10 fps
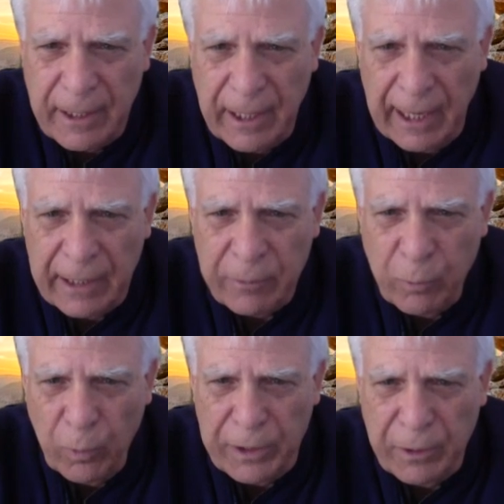and
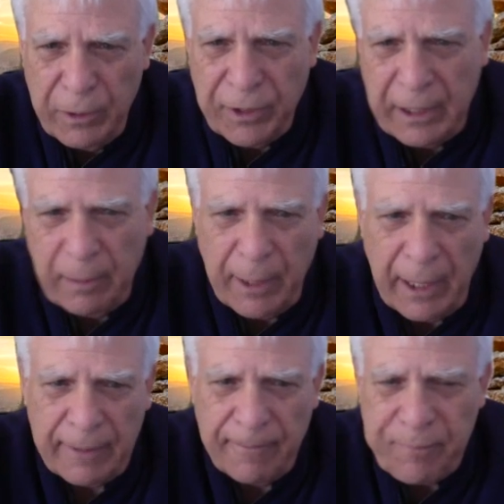when you think
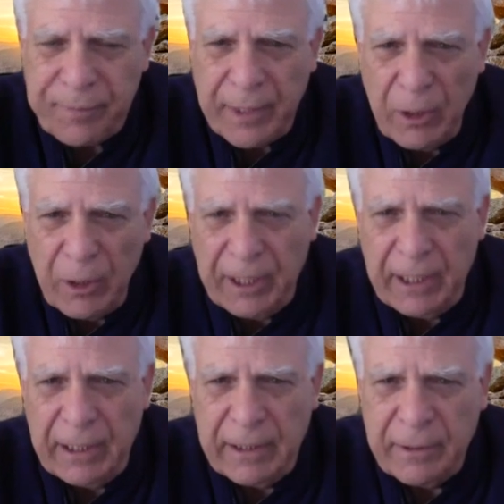about
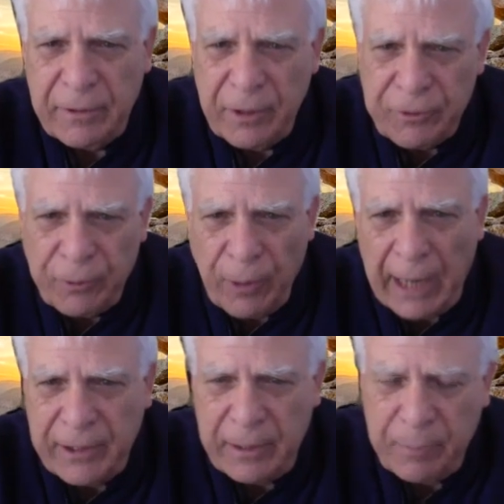looking and
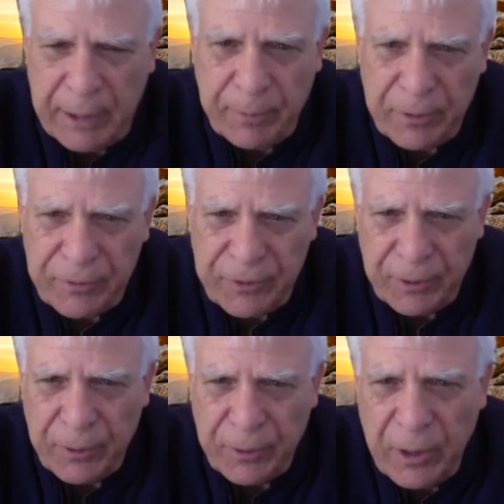attracting people
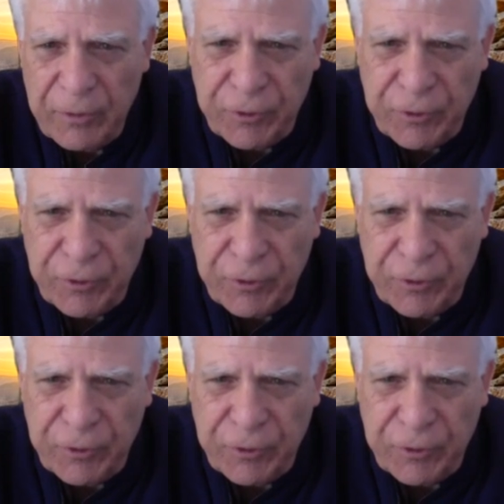to